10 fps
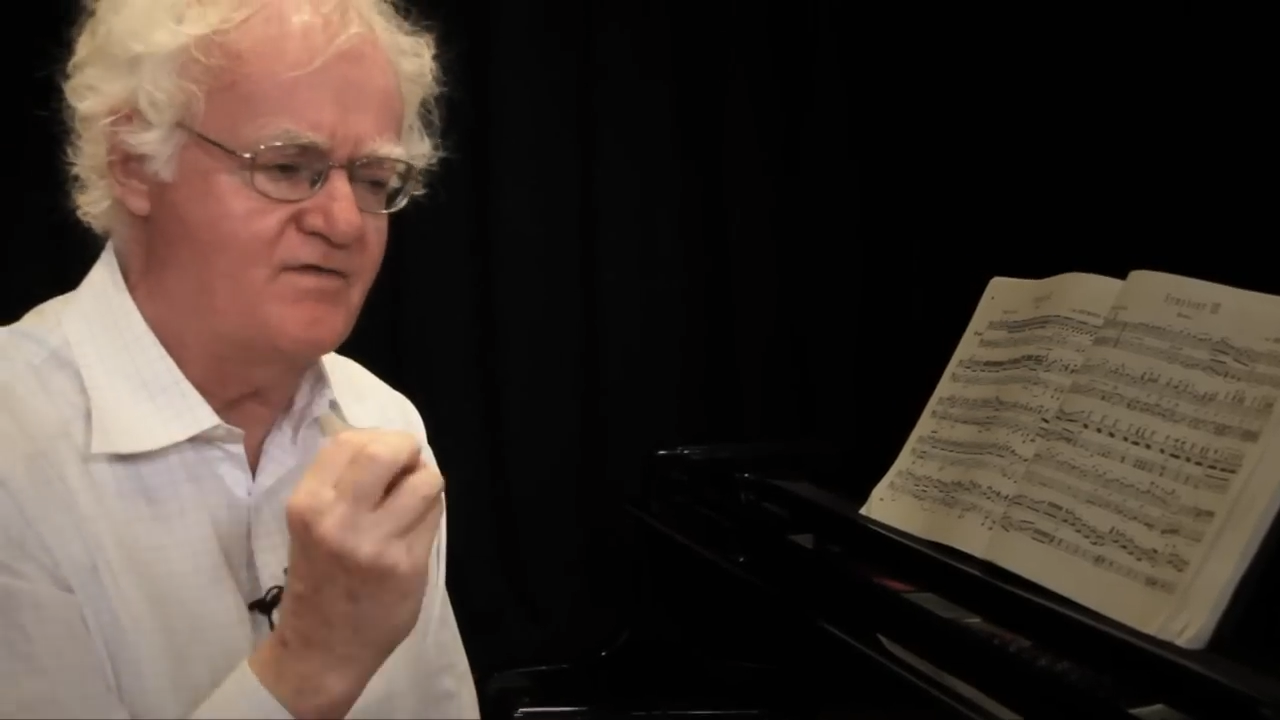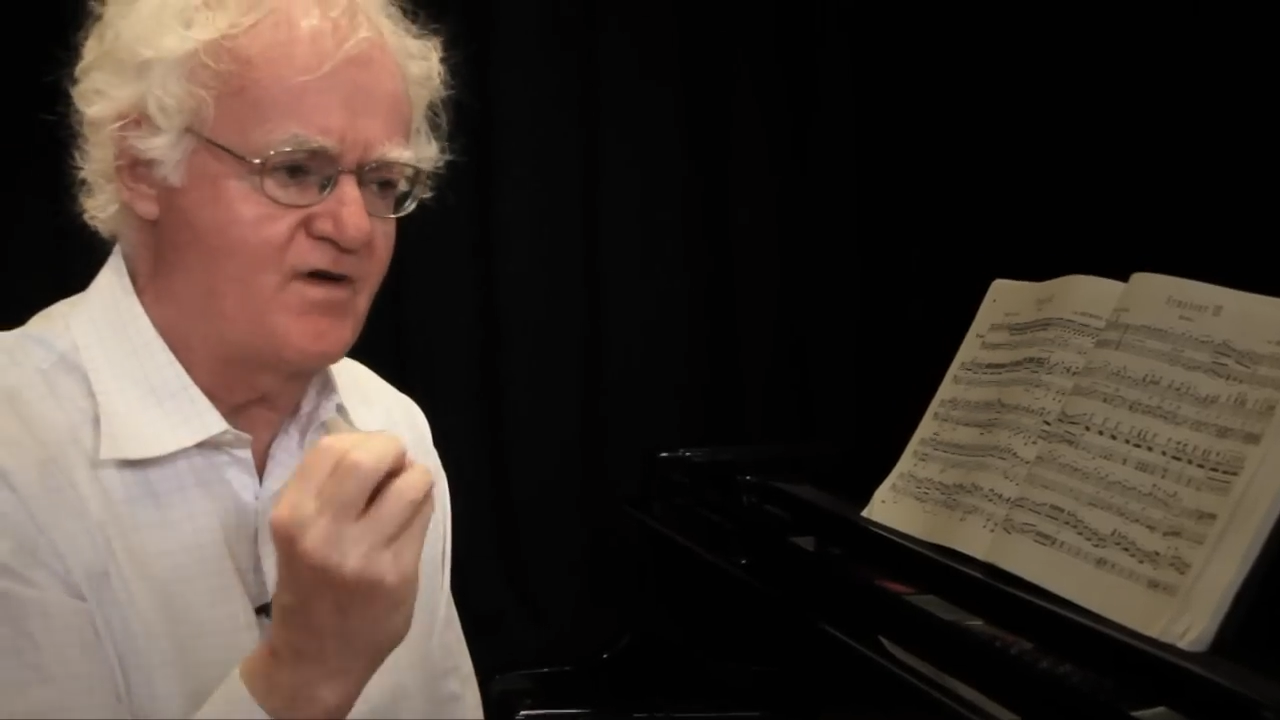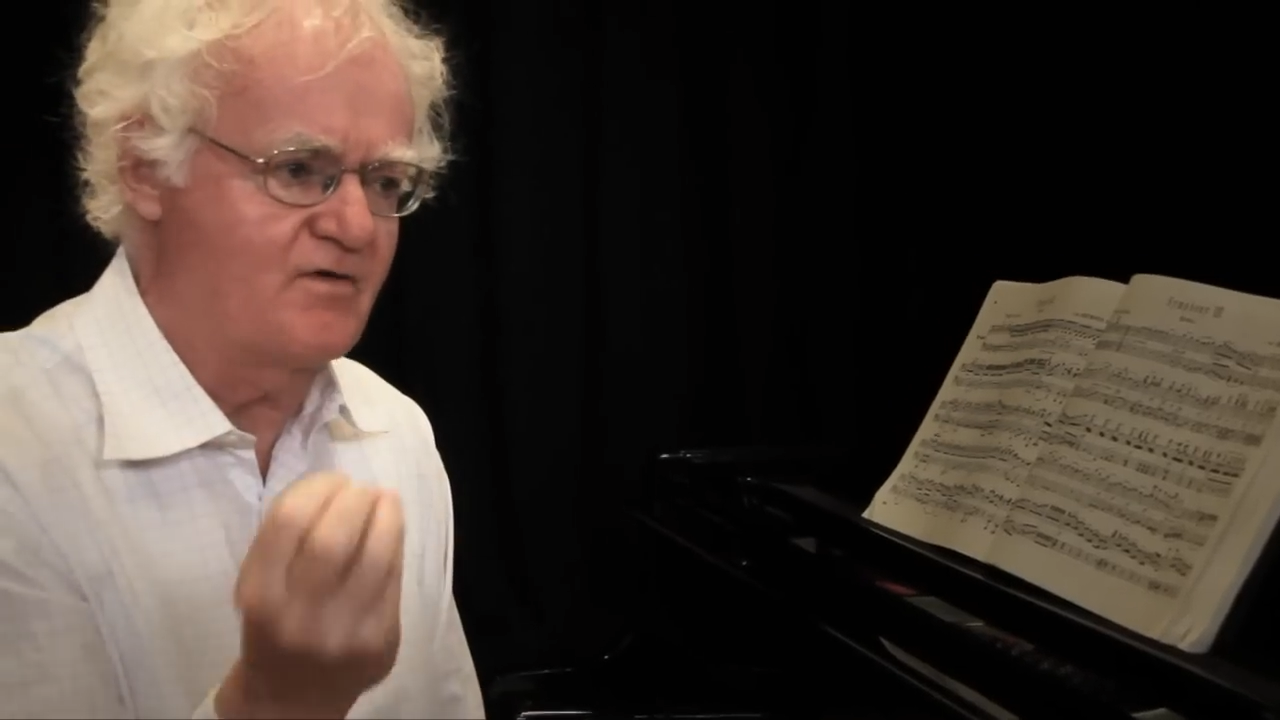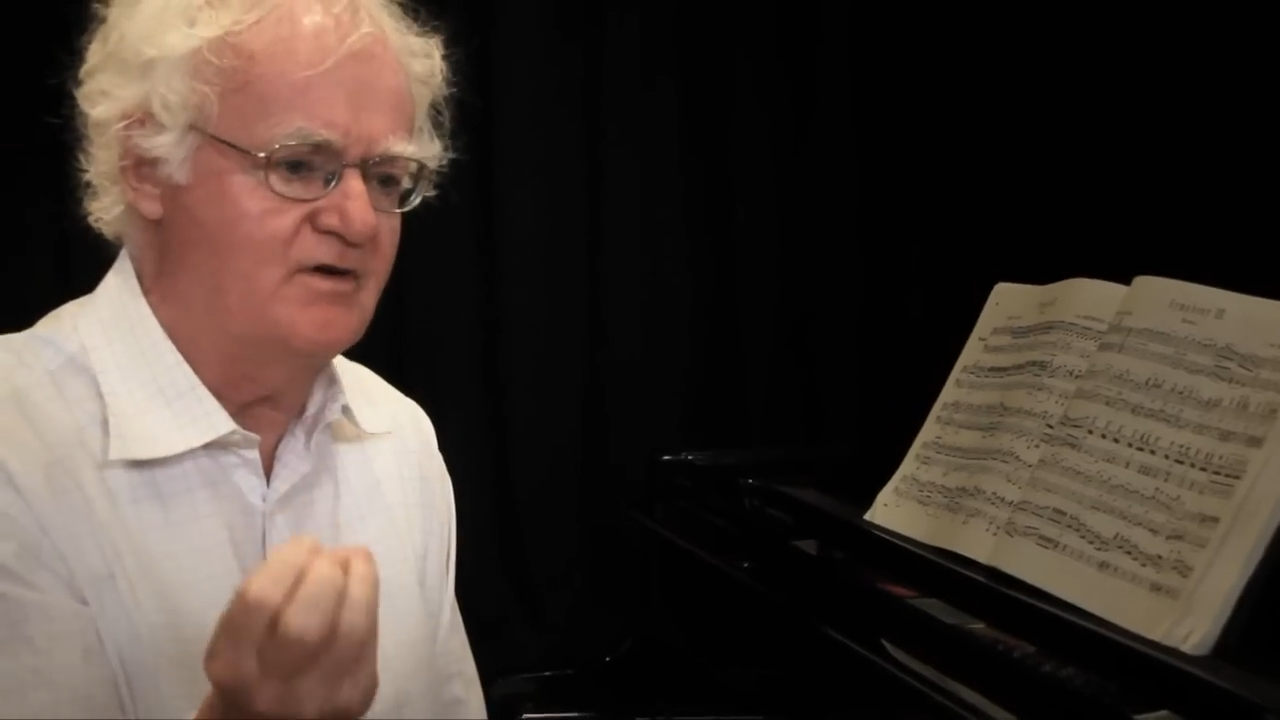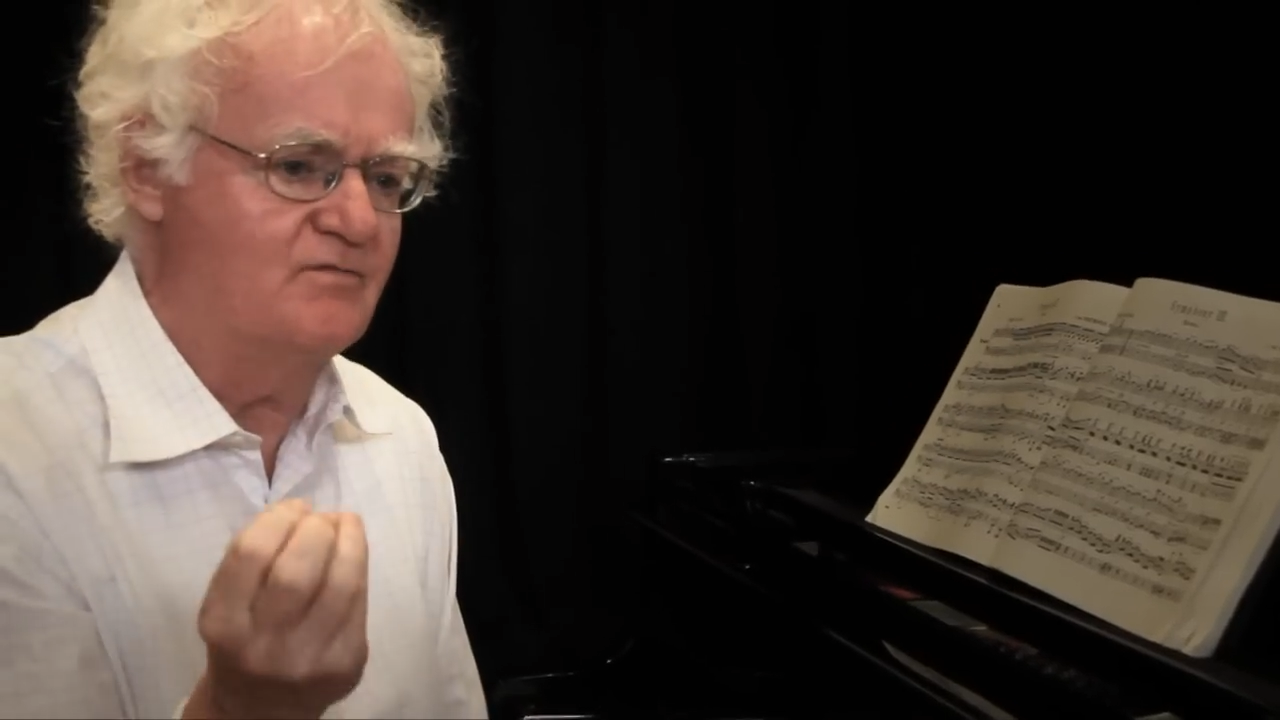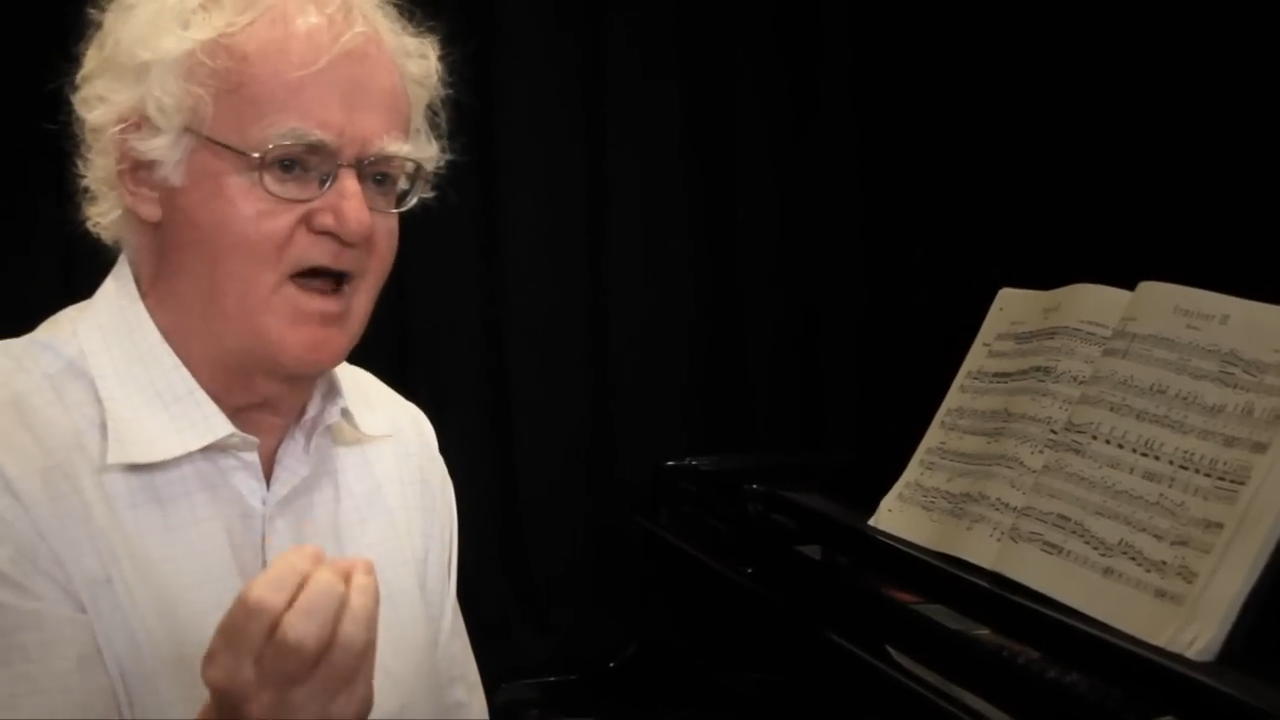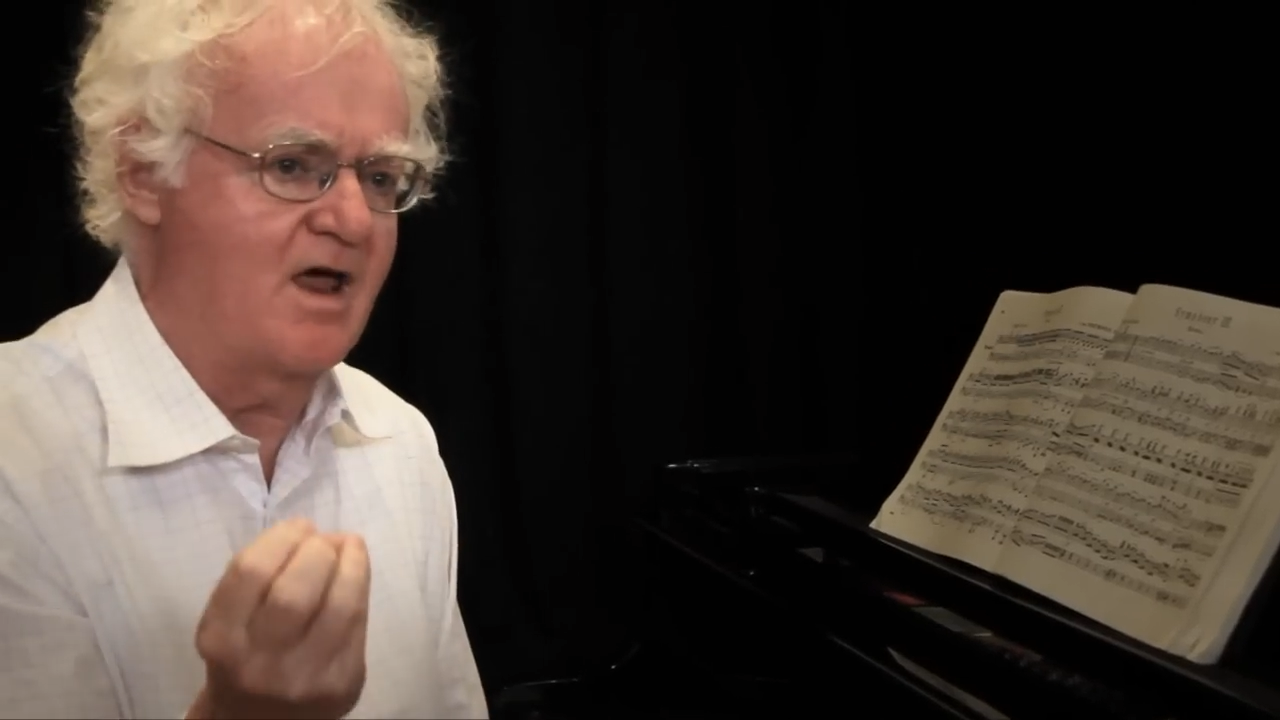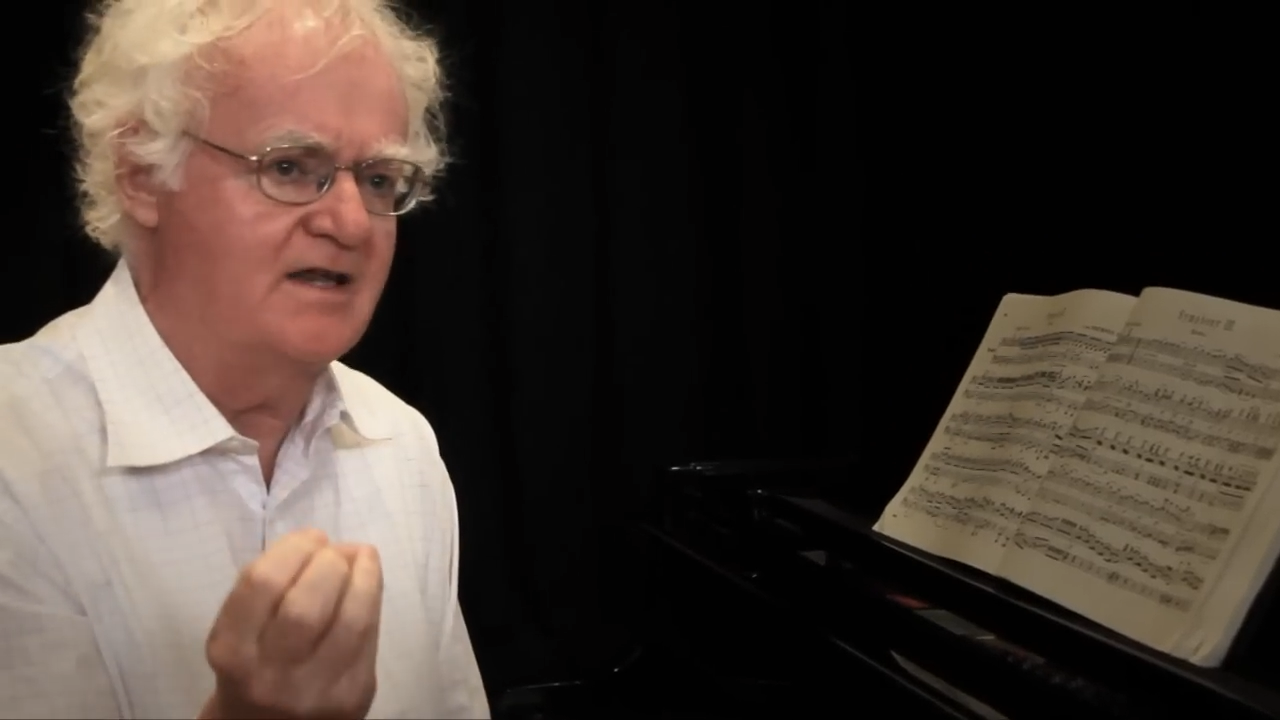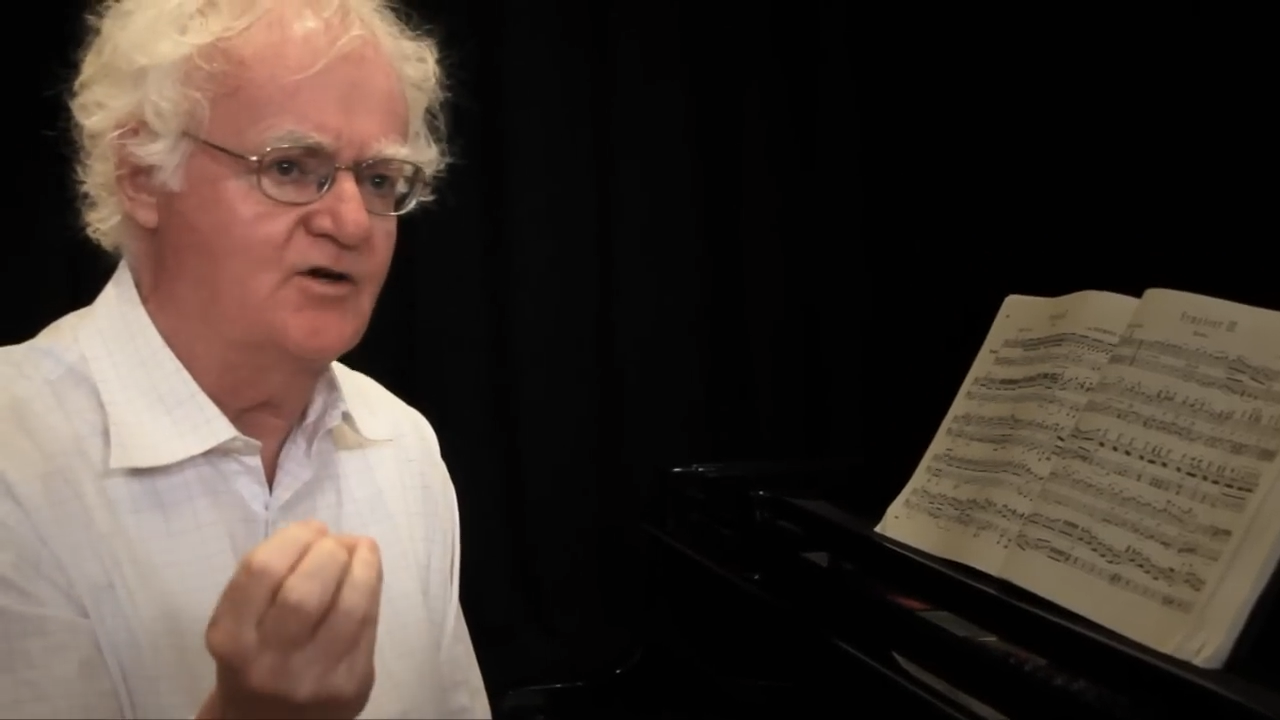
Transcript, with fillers: very roundly